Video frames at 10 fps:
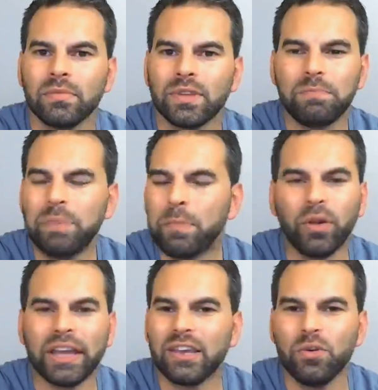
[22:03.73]
They're
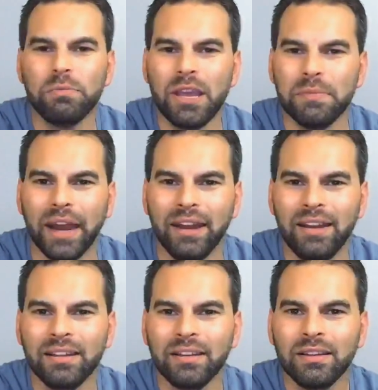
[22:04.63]
people like you and me,
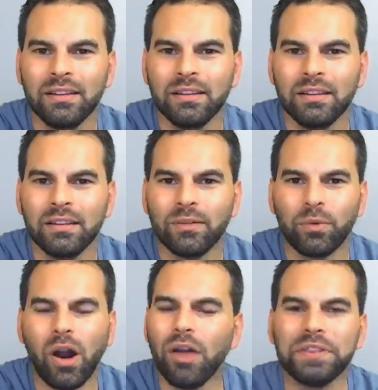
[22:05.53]
man.
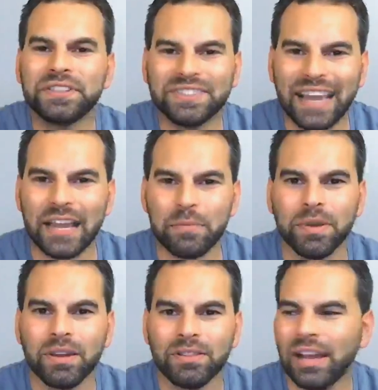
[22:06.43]
We're all the same.
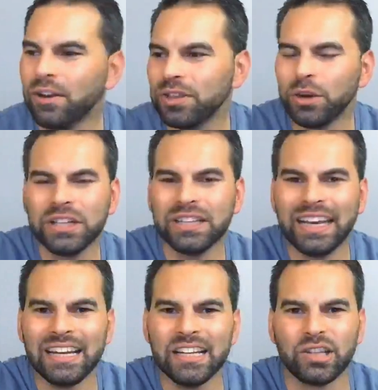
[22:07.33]
They
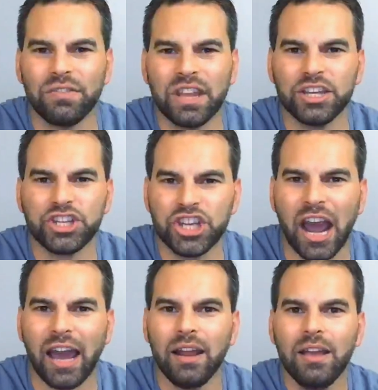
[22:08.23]
didn't deserve to get
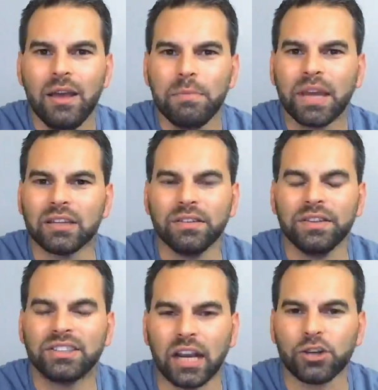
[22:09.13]
shot because of
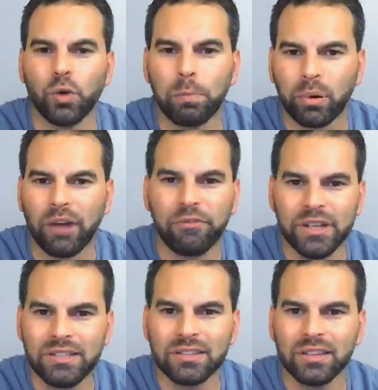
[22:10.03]
a sexual
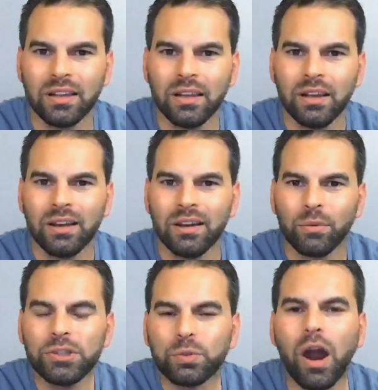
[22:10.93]
preference.
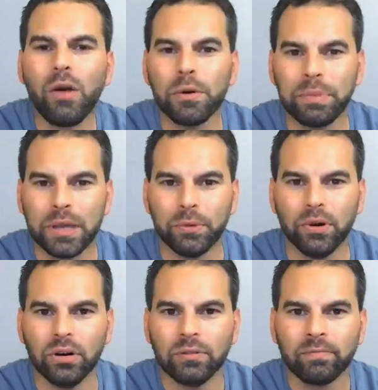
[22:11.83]
What's wrong with people?